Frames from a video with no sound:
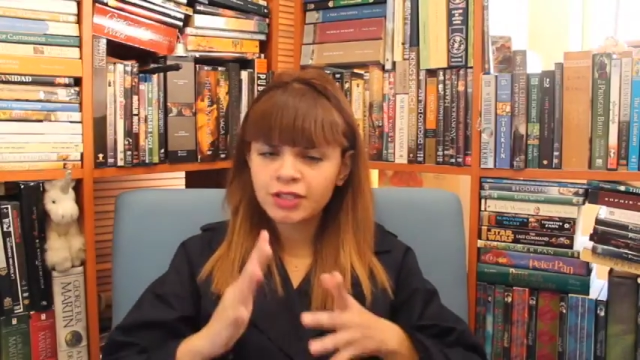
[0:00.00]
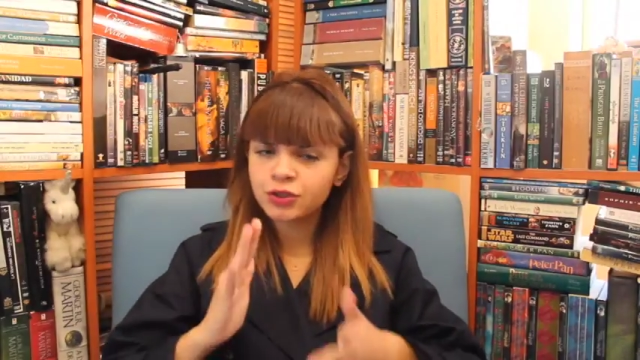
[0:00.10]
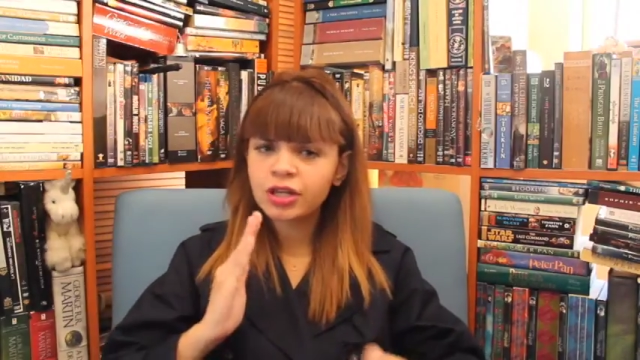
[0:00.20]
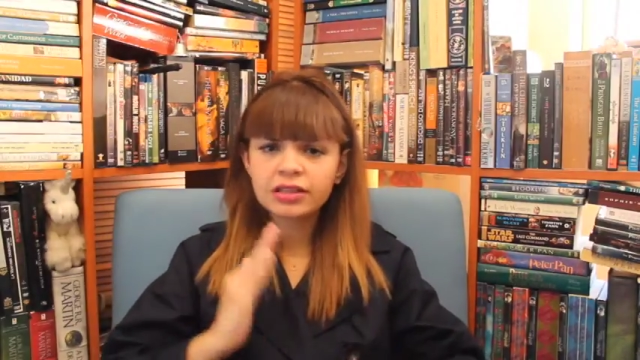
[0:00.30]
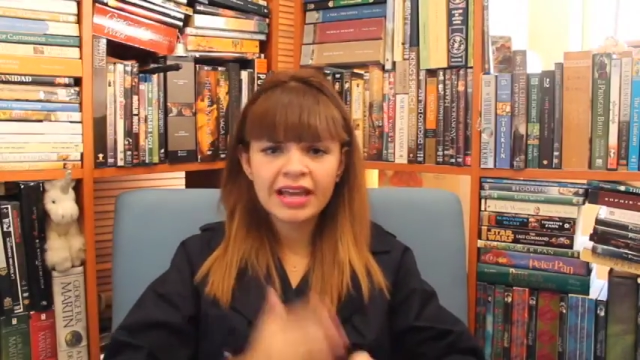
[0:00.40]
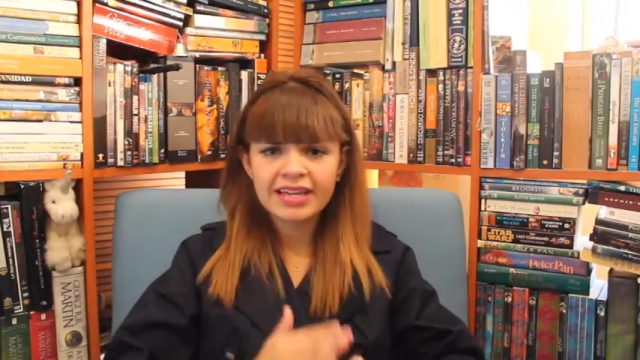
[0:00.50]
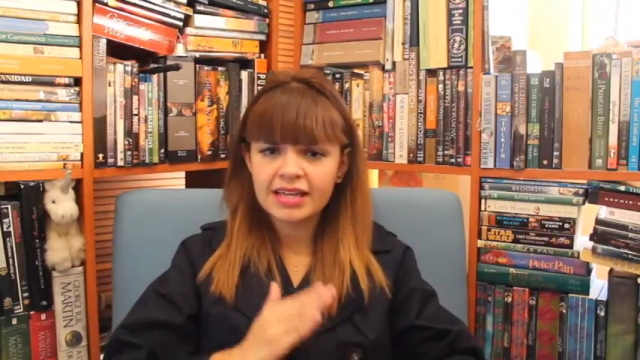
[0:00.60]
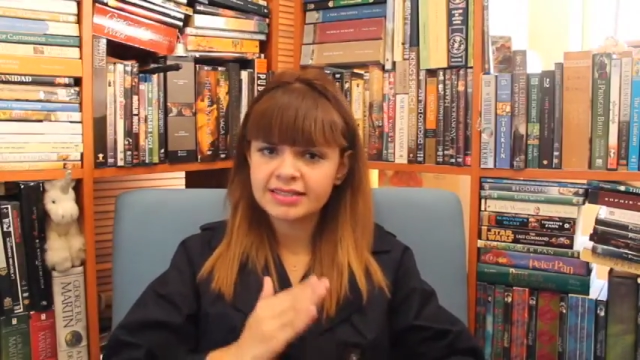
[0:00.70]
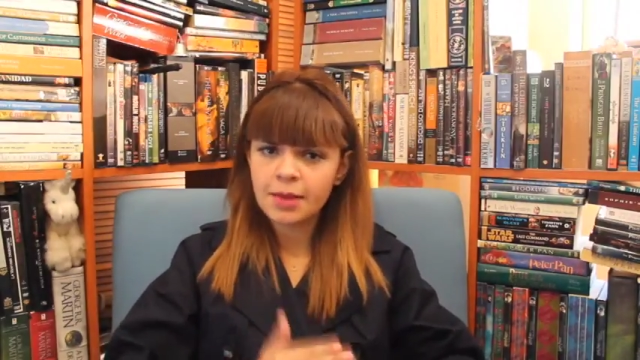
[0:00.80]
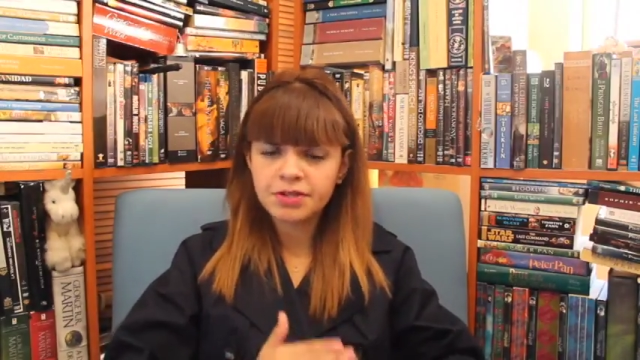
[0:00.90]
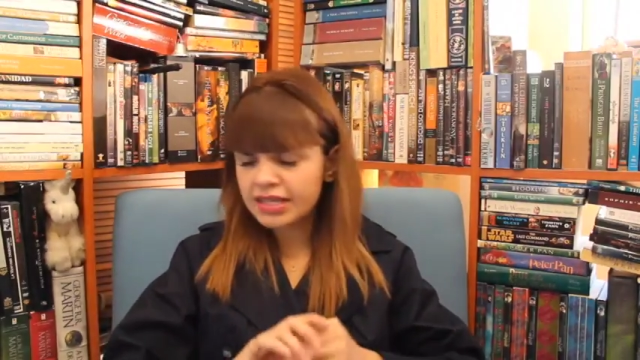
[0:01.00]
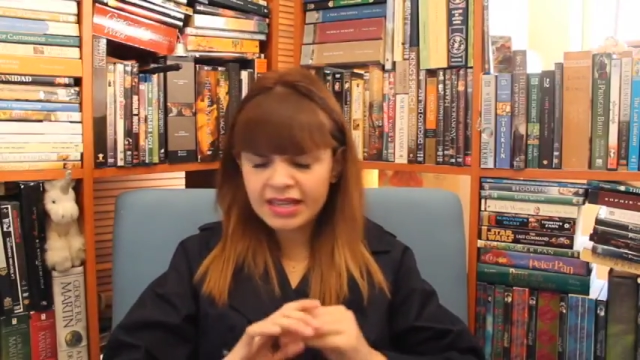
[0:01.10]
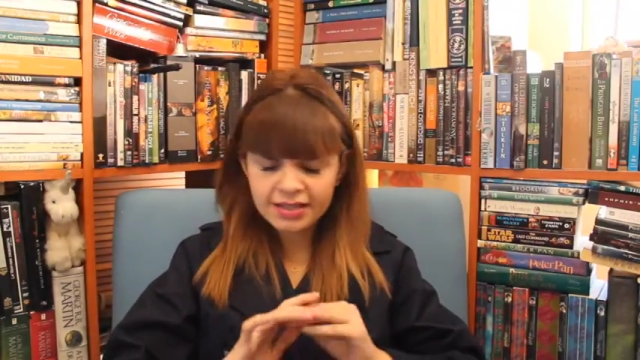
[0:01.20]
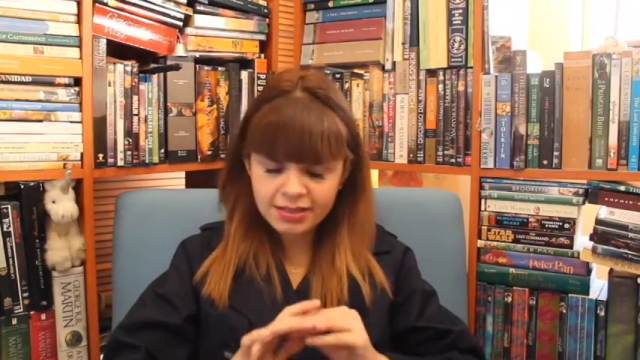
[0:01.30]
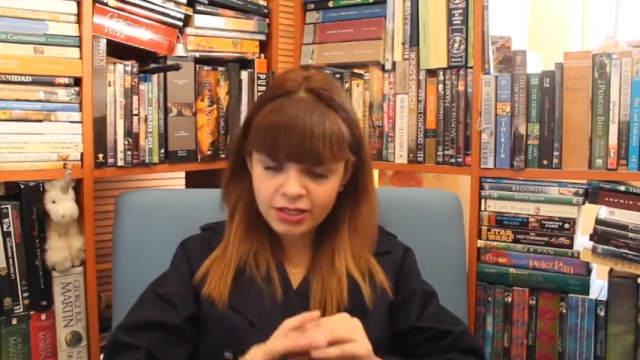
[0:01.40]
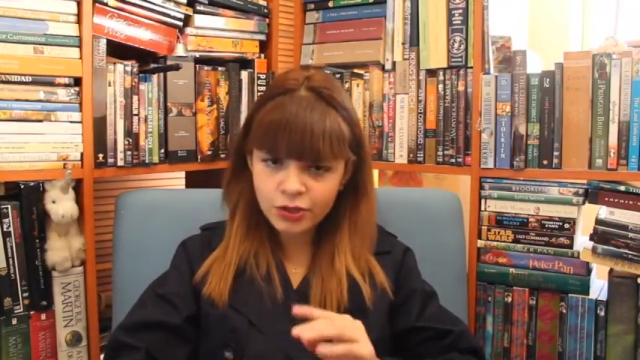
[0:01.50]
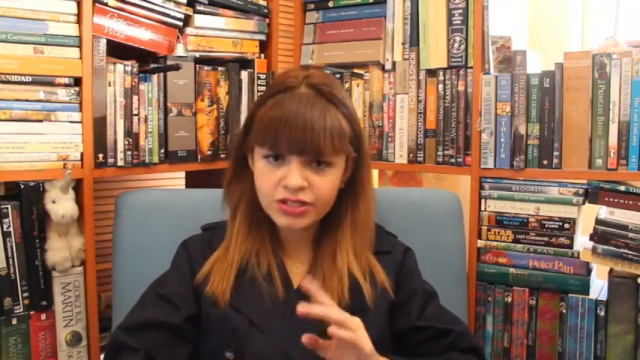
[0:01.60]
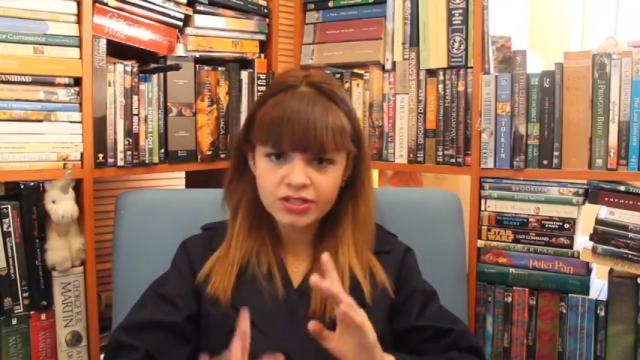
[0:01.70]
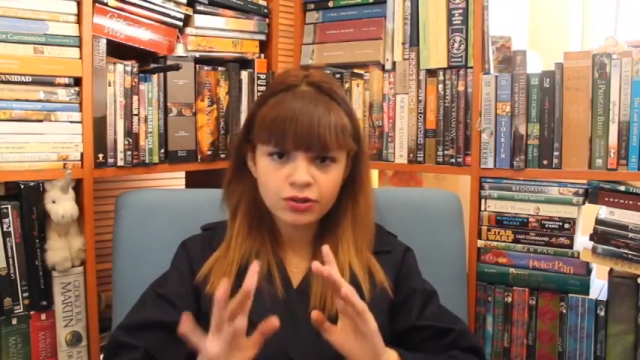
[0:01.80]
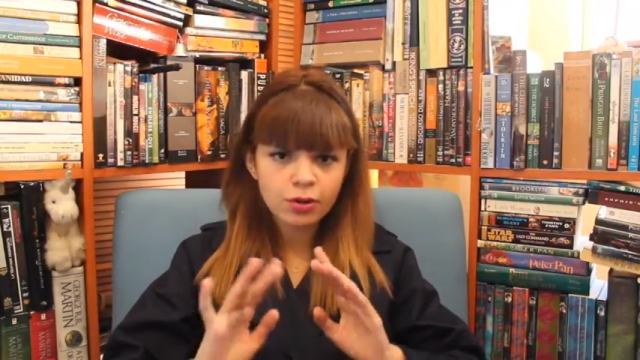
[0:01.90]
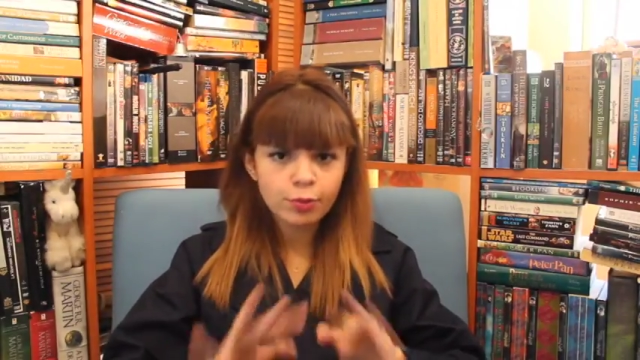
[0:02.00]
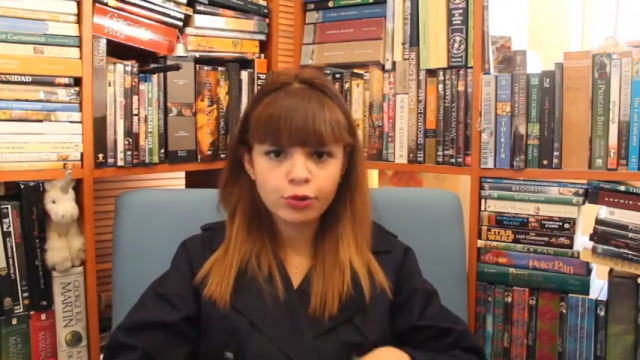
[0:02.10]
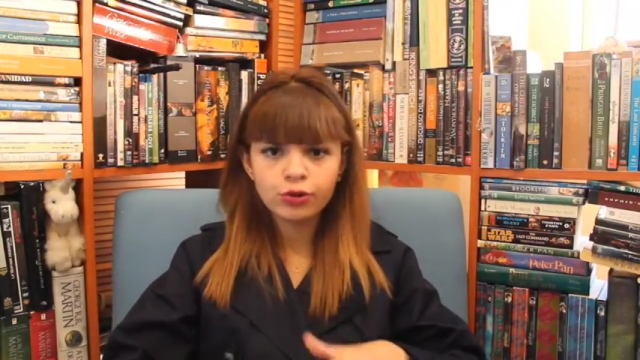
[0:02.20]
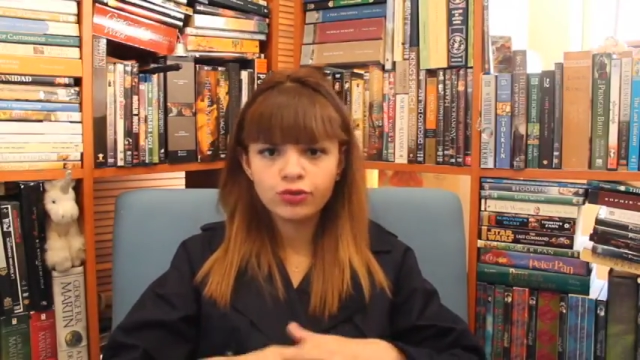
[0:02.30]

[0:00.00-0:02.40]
I do not accept make excuses or approve